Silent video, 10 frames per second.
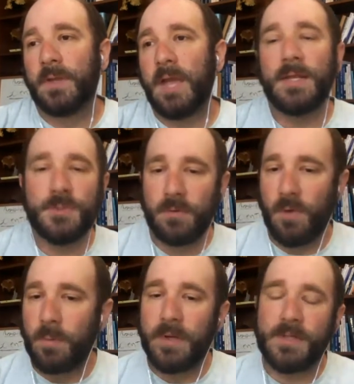any sort of
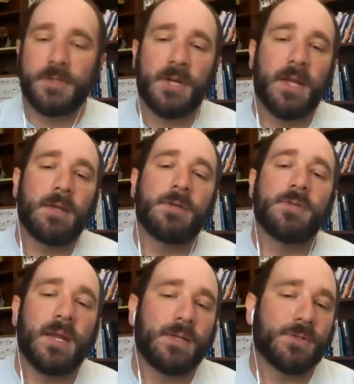open
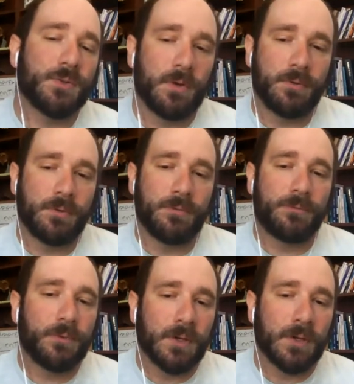exchange, any sort of,
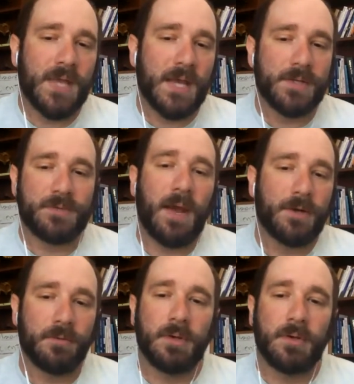of
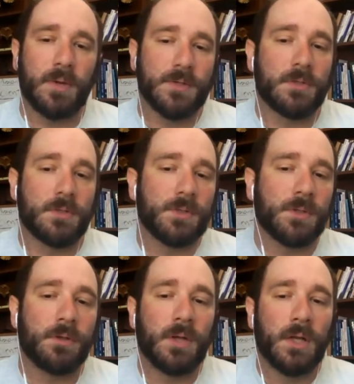satisfactory
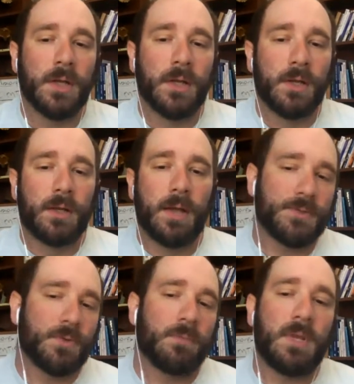resolution,
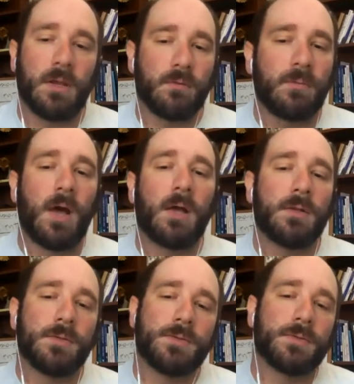any sort of meeting of
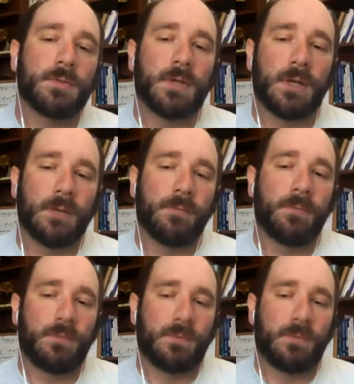minds. Um,